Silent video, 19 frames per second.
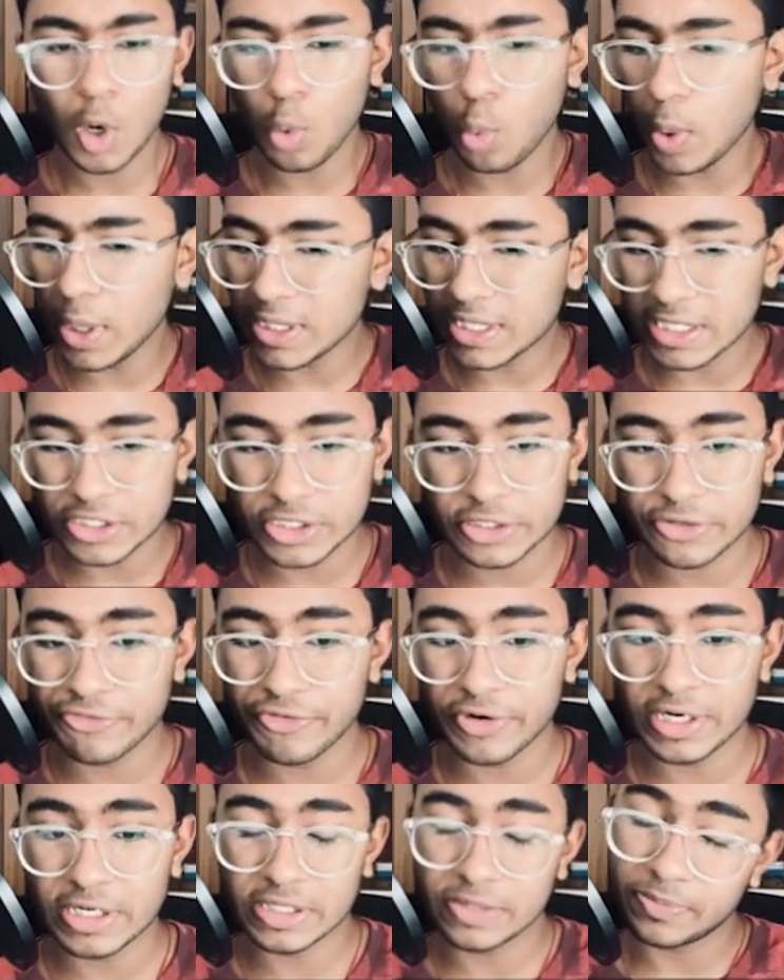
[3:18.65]
White can't
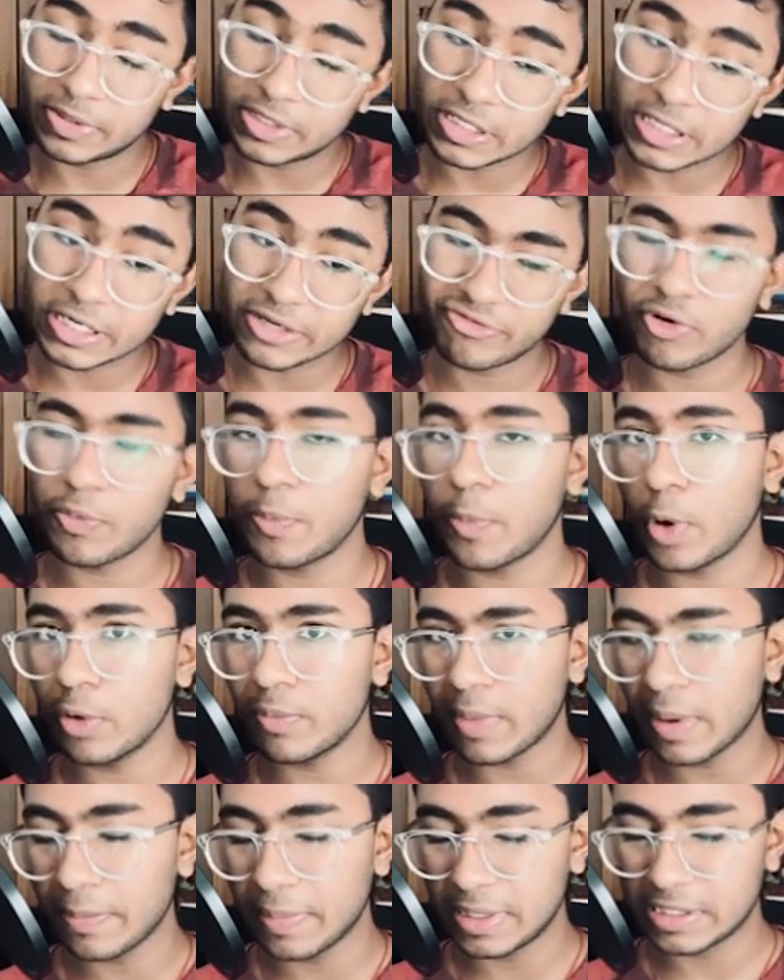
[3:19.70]
defend the d four pawn
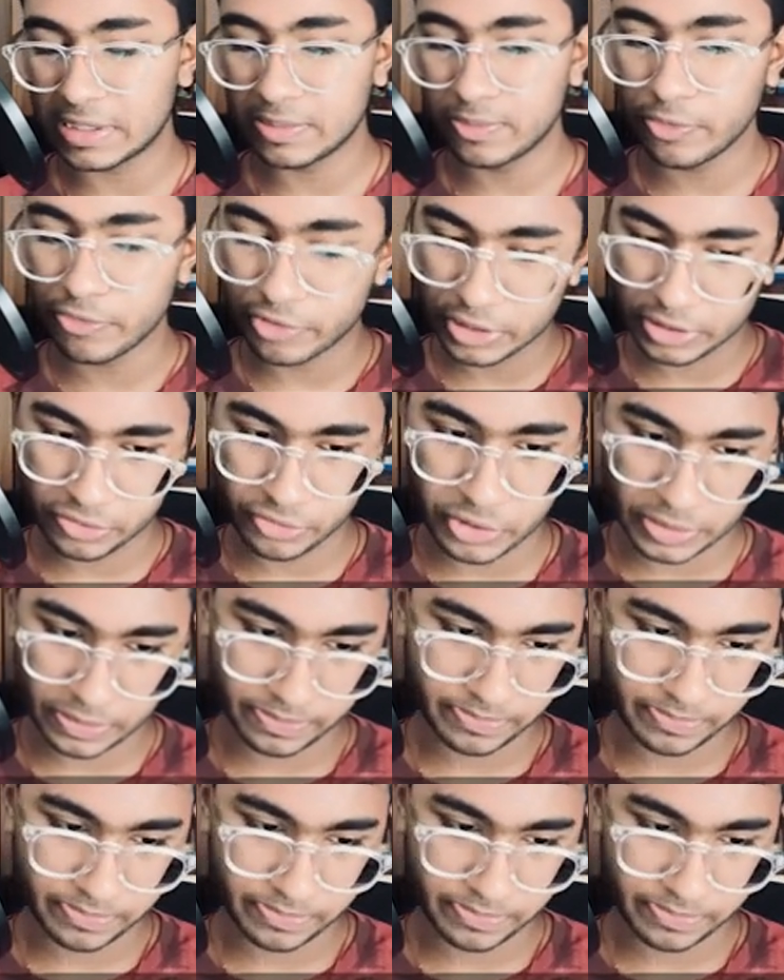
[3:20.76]
by playing the move c three.